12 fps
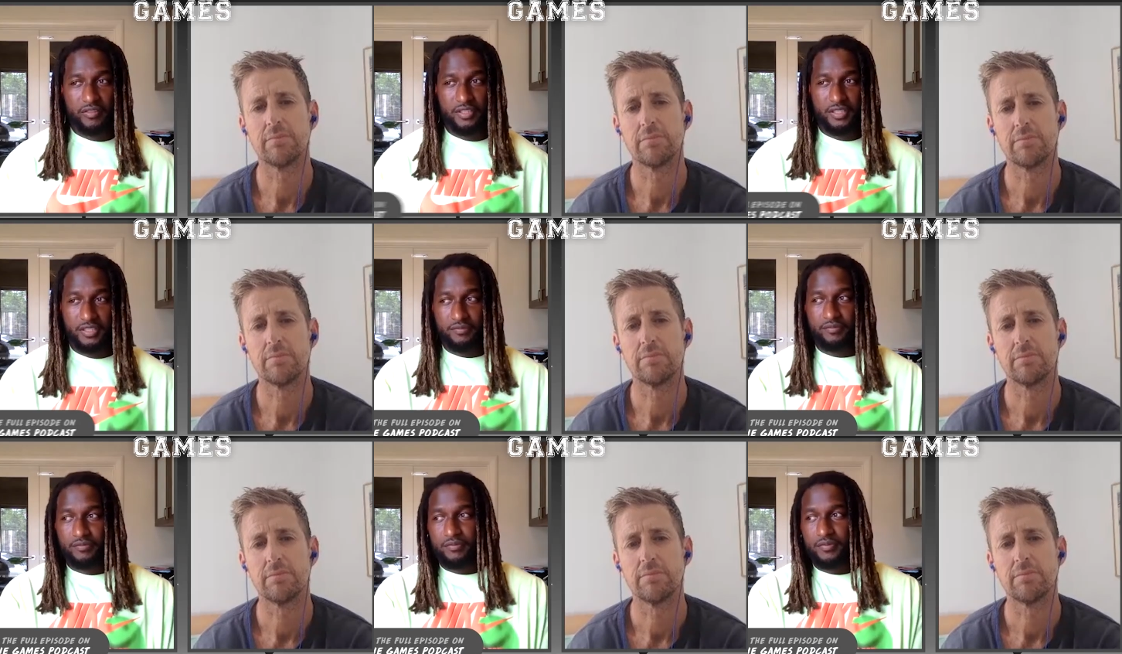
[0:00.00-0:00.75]
Speaker 1: Obviously,
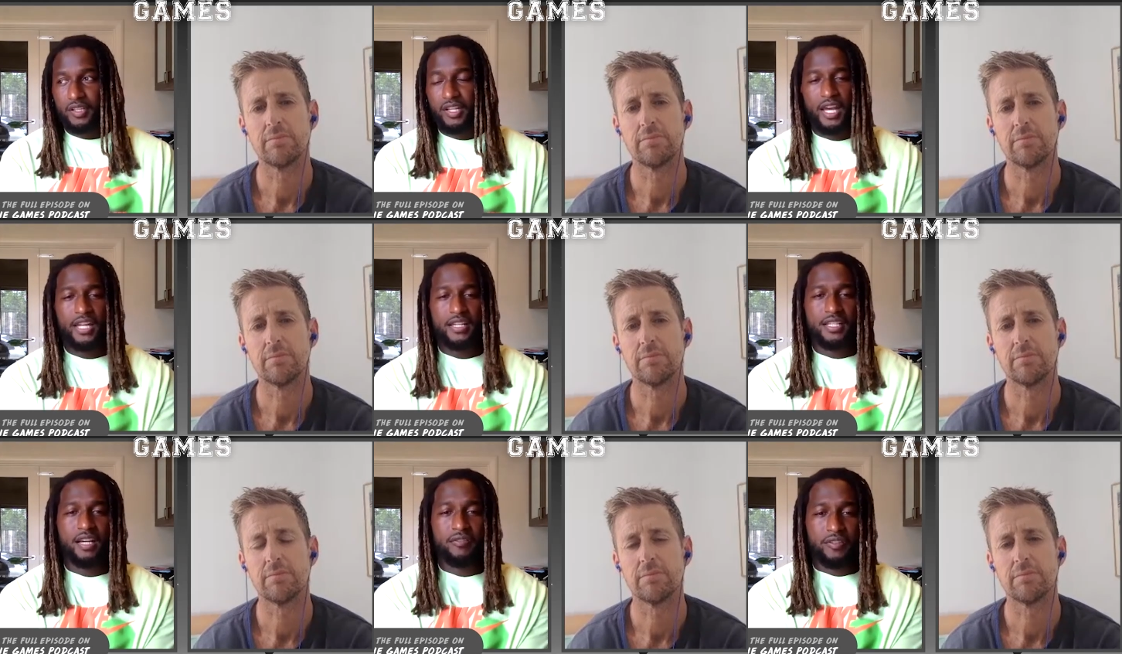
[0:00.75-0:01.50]
you know, had
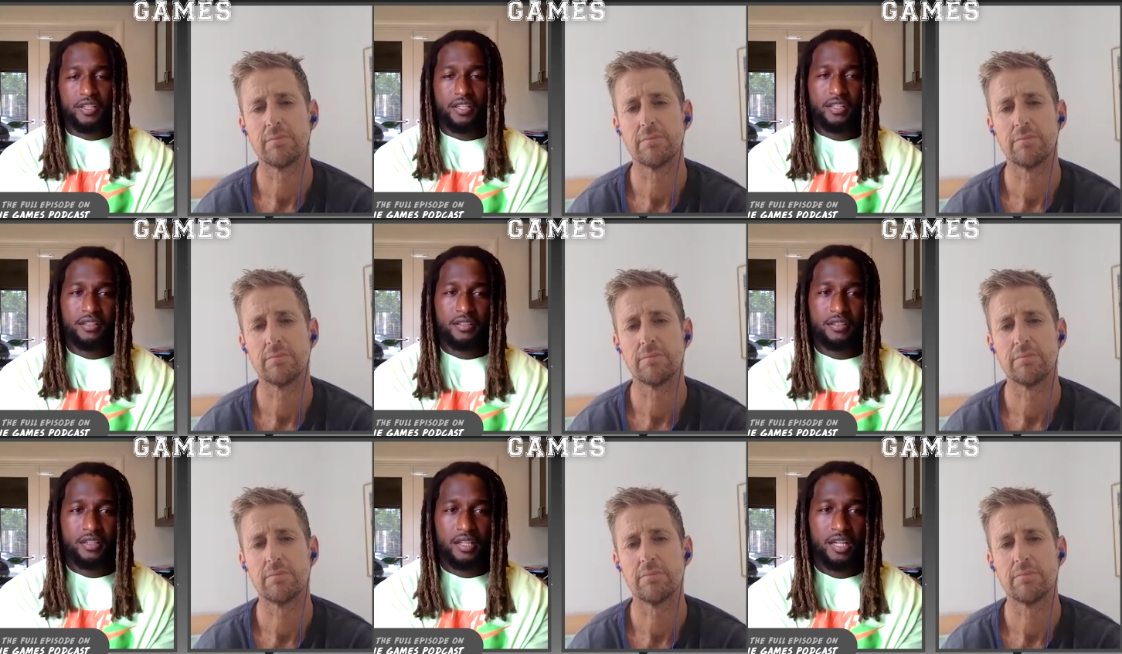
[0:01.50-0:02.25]
a tough year.
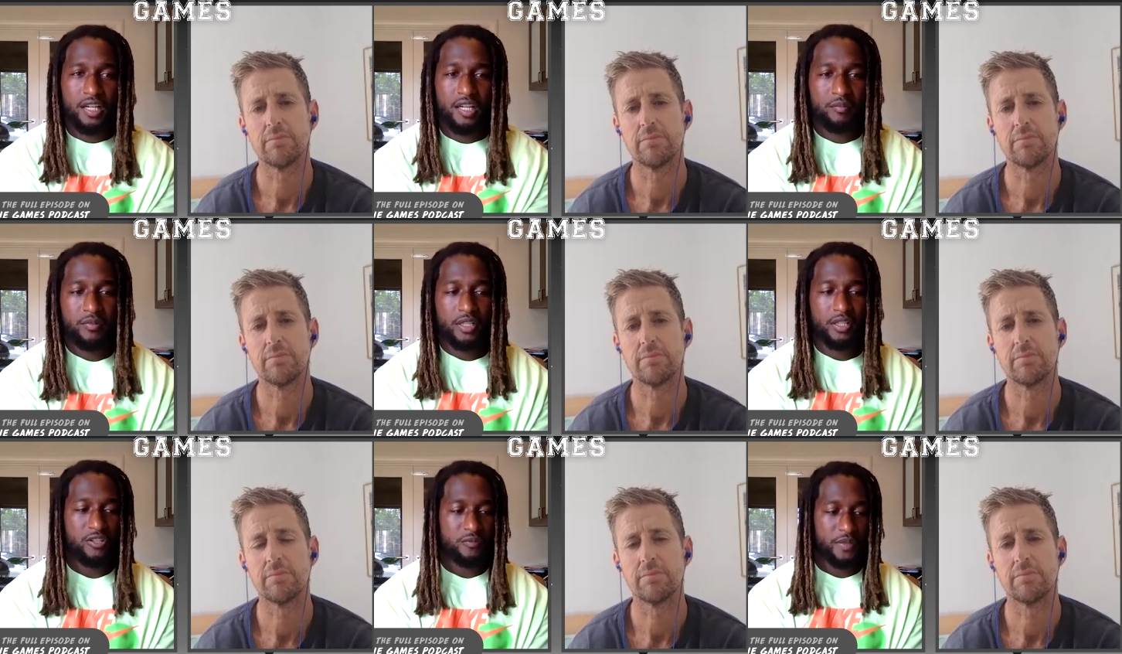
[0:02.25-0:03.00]
Um,
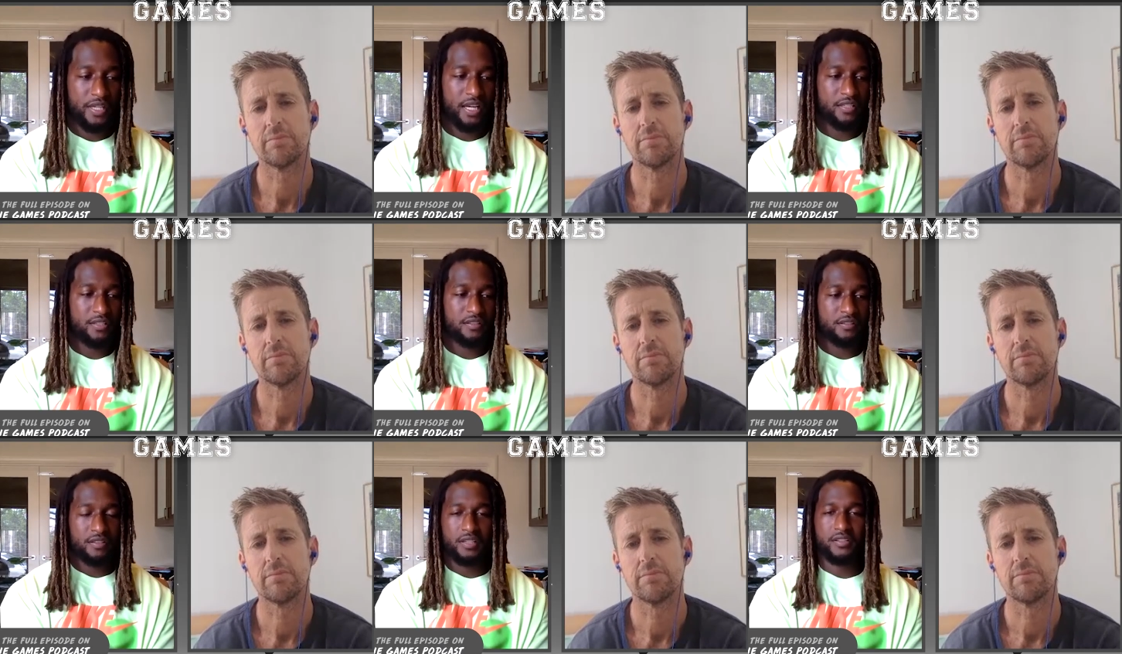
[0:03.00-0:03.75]
I'd lost my
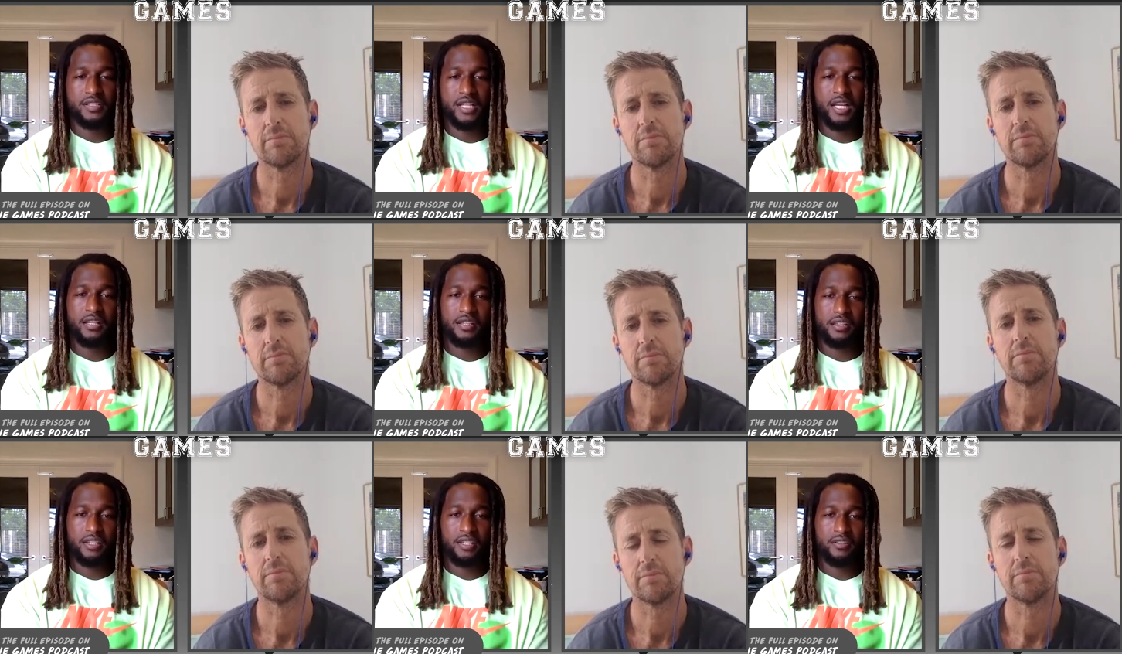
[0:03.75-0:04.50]
cousin at the start of
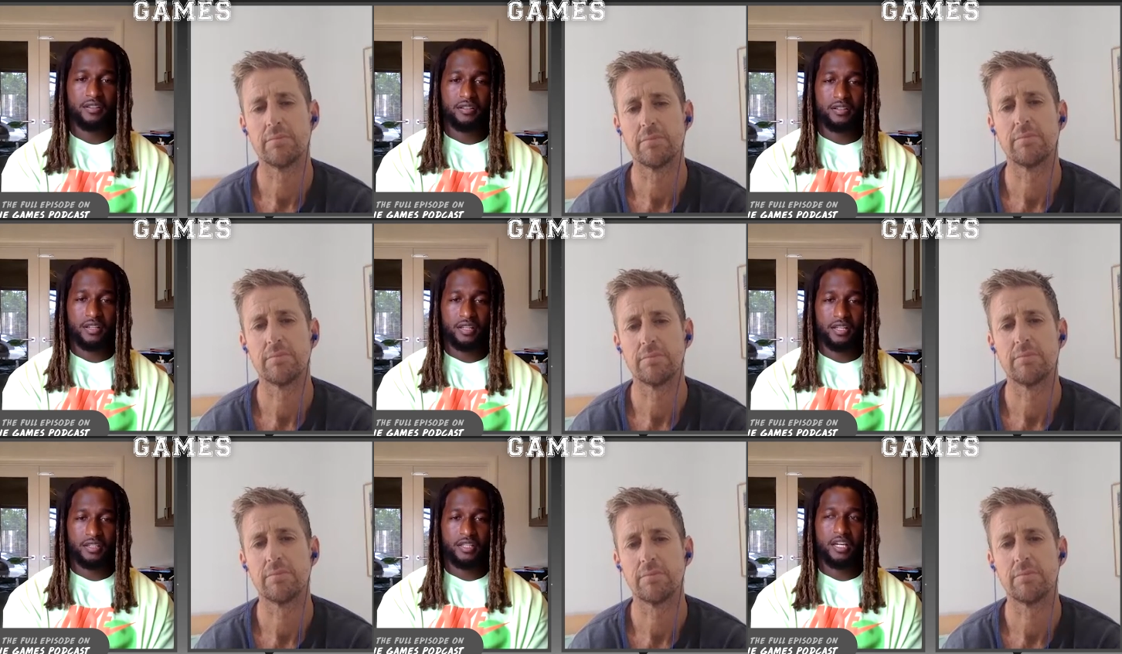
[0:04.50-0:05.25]
the year and,
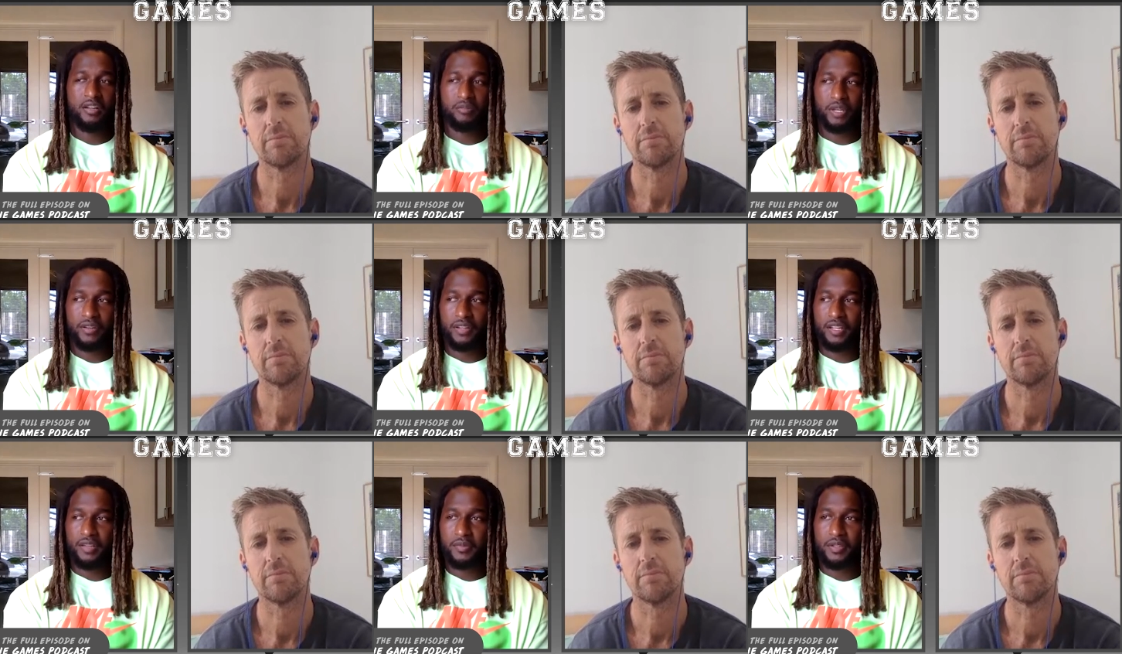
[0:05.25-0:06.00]
and, had to go and
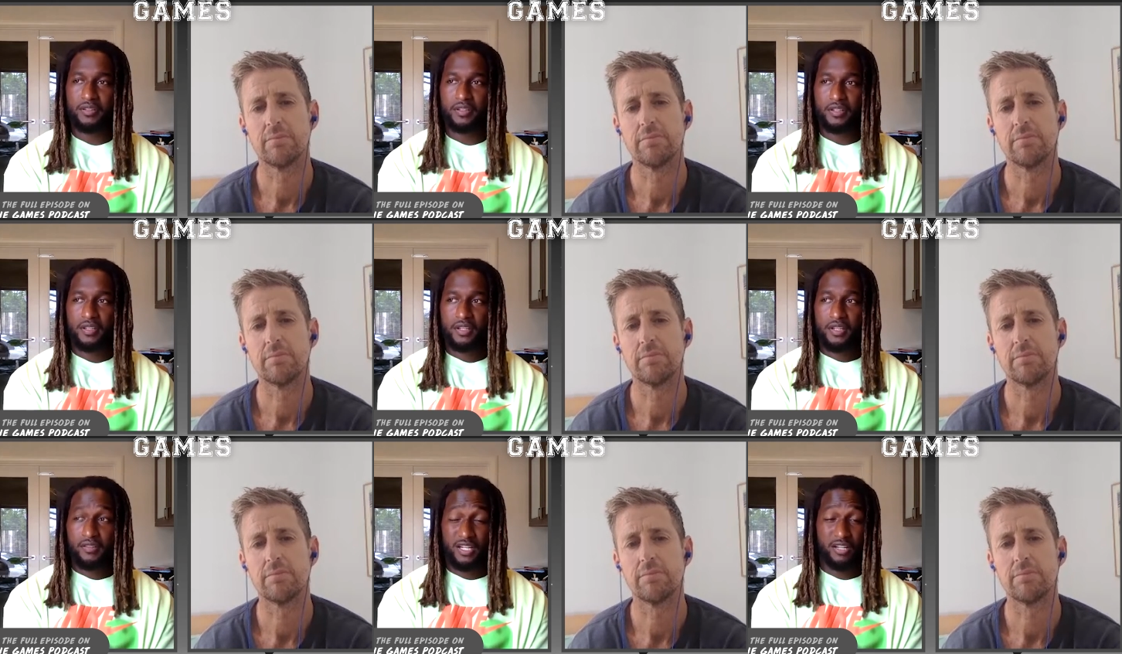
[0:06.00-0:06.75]
bury him. And
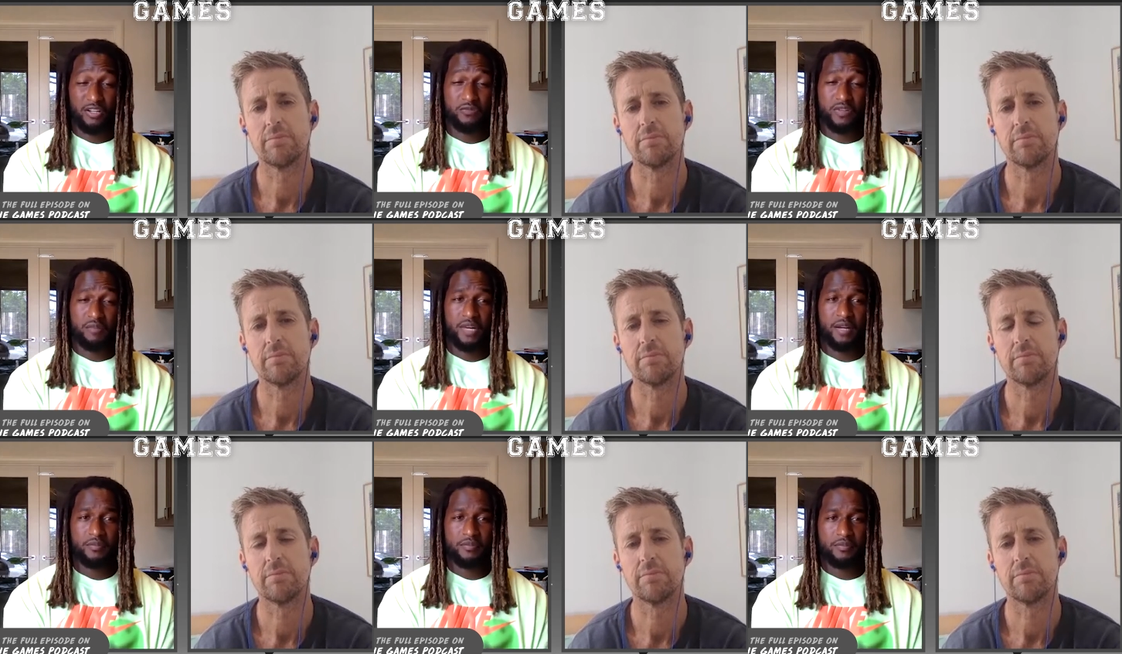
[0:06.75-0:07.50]
then I lost my
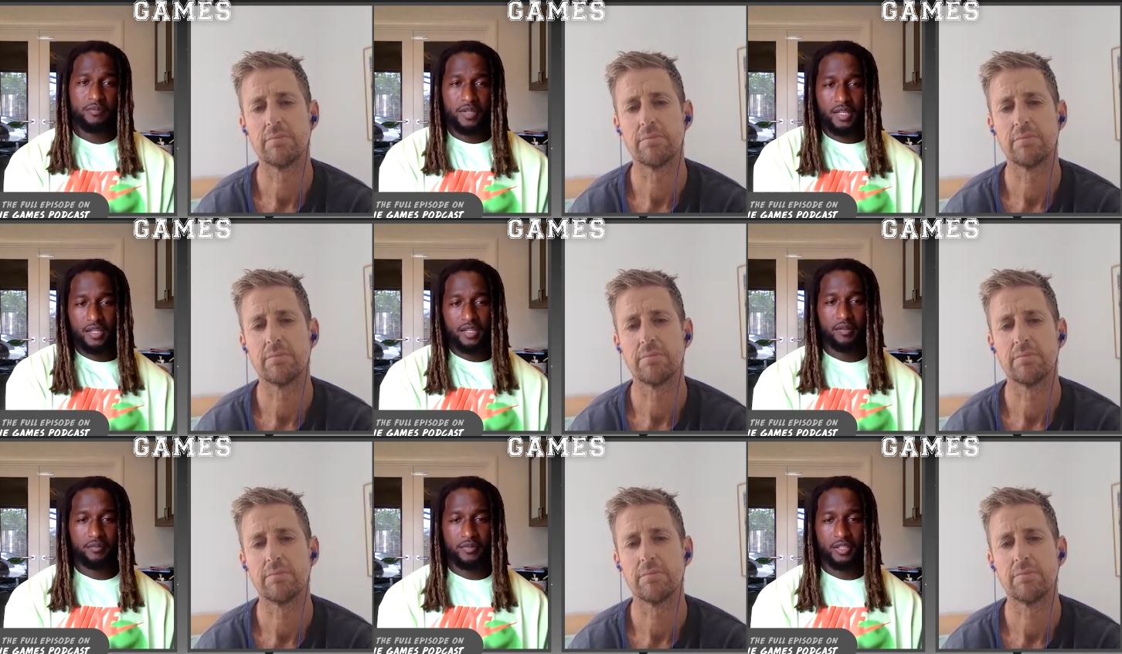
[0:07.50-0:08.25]
mum,
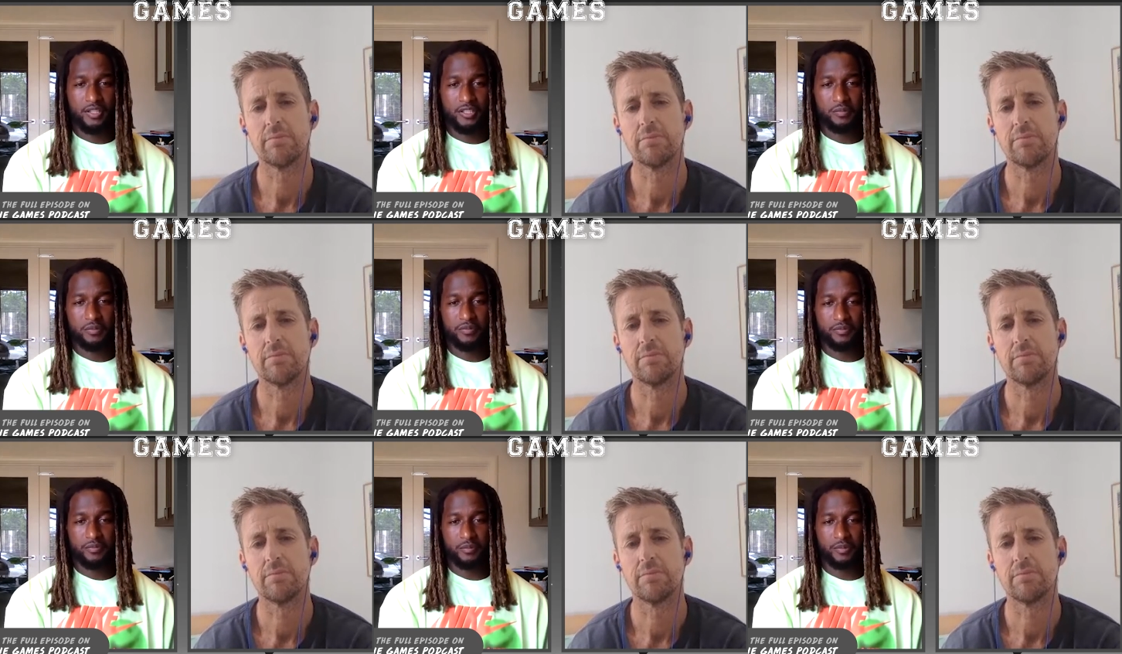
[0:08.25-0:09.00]
um, you know, just
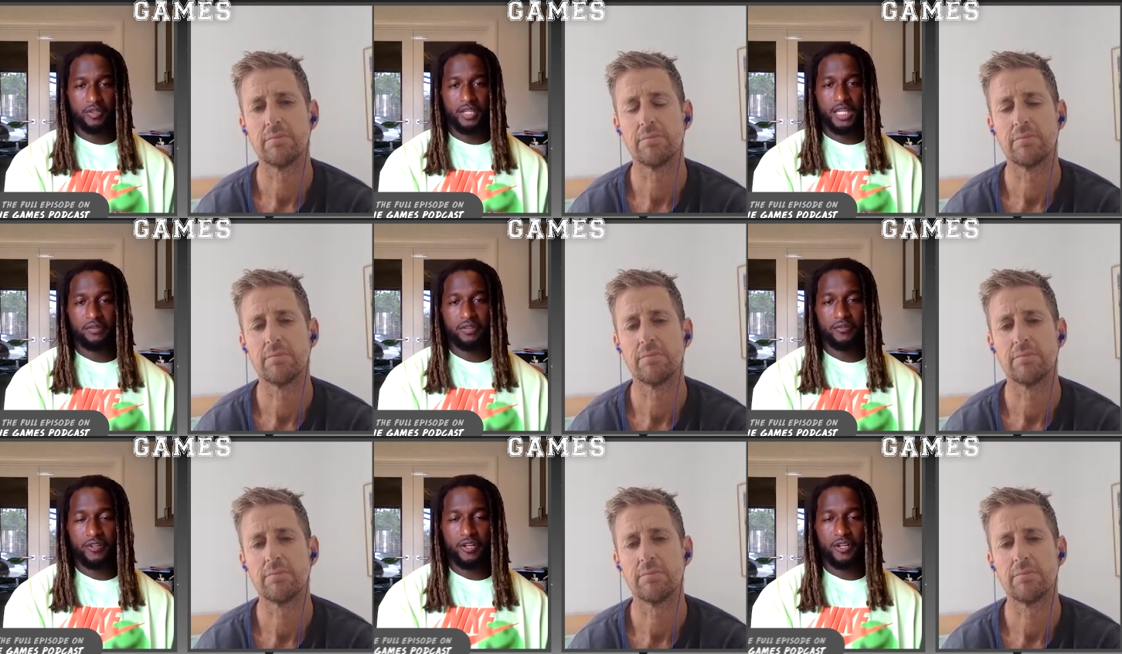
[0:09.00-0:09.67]
on the eve of the